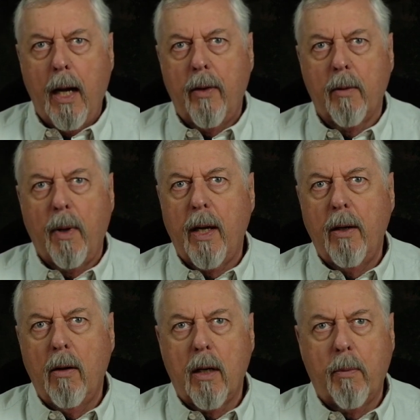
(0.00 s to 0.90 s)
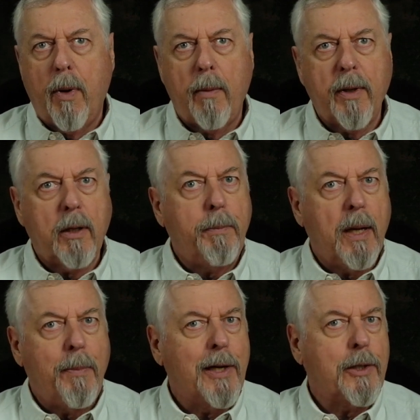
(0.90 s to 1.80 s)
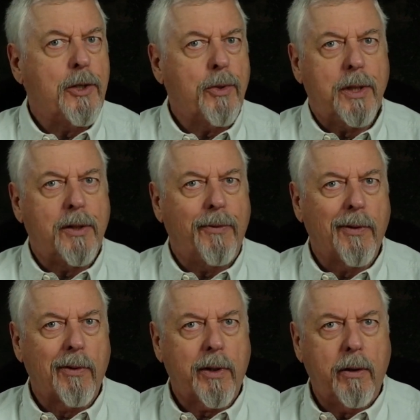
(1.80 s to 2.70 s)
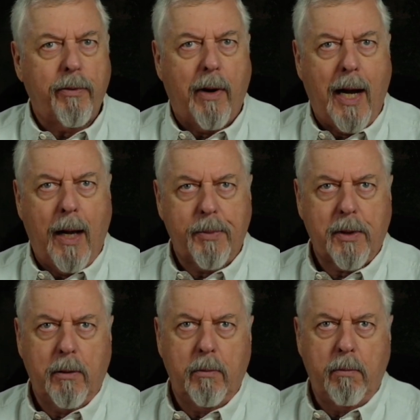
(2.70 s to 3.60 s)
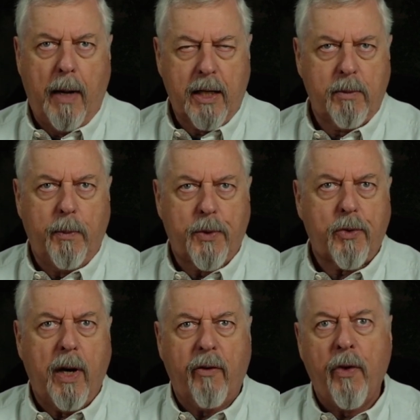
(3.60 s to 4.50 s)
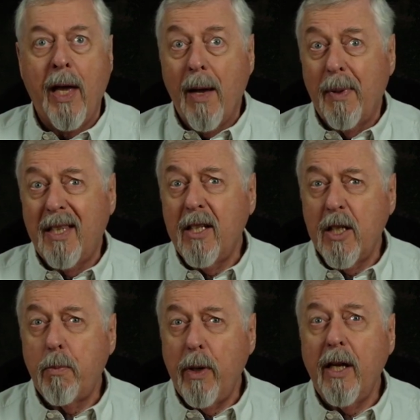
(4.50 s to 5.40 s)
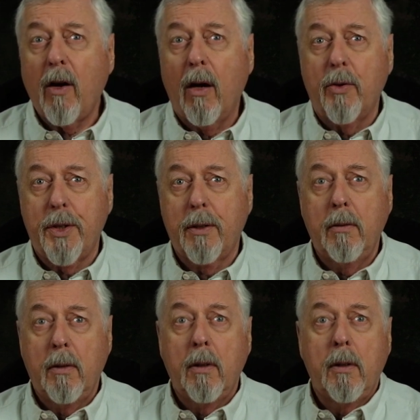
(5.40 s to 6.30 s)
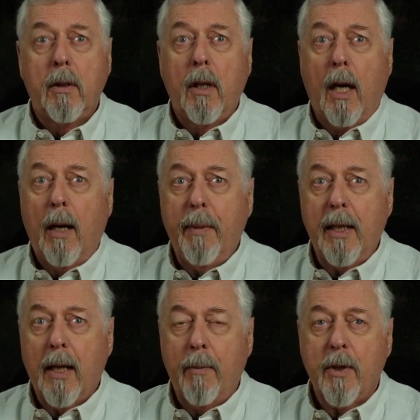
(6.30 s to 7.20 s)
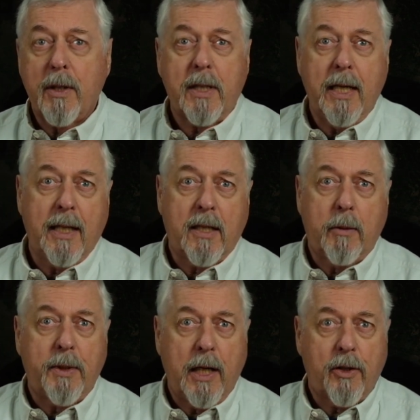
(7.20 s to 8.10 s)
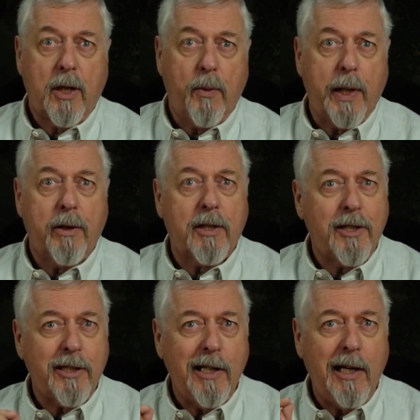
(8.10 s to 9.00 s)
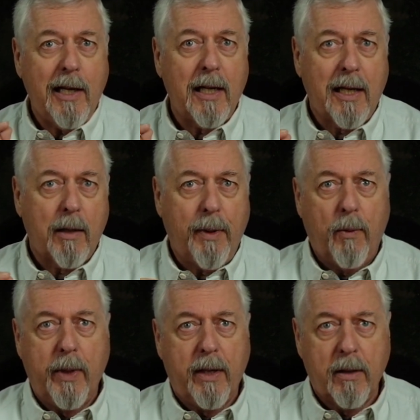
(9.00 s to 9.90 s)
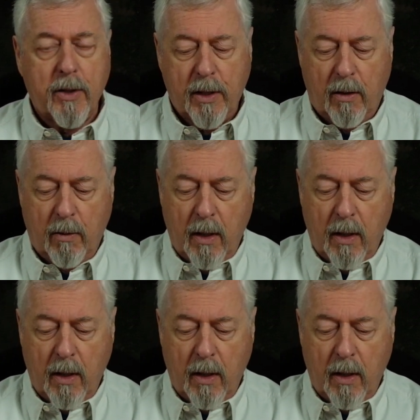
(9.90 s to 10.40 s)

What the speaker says: blood knot are probably going to be a better choice if you're looking for absolute maximum strength. But this is pretty close. I mean, I'm not saying it's substantially weaker, it's just a little bit weaker. So